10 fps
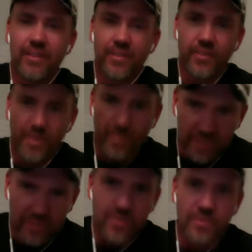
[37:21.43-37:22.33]
The
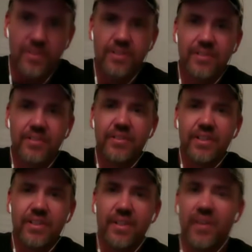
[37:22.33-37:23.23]
pursuit
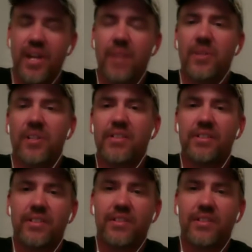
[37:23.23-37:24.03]
of happiness.